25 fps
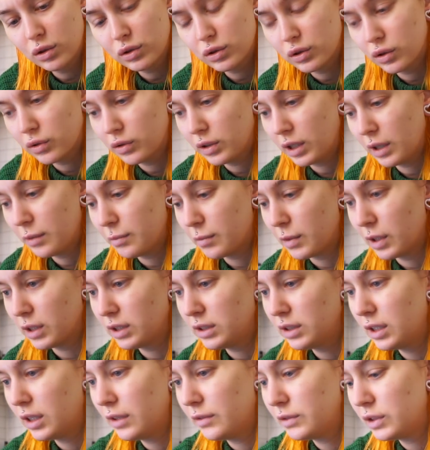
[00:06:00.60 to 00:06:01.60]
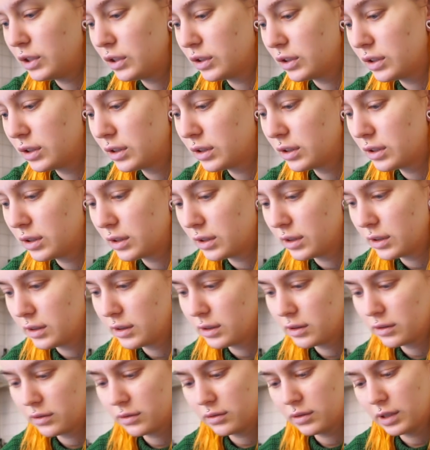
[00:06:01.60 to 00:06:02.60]
So they must have just
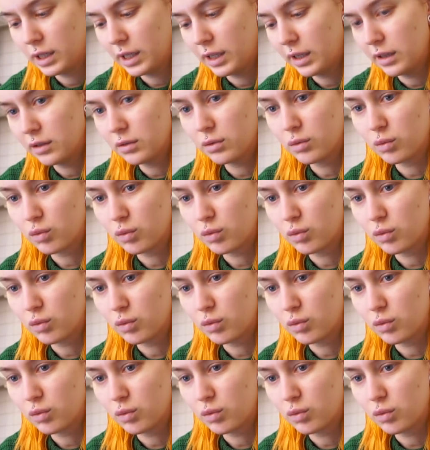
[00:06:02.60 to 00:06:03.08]
taken the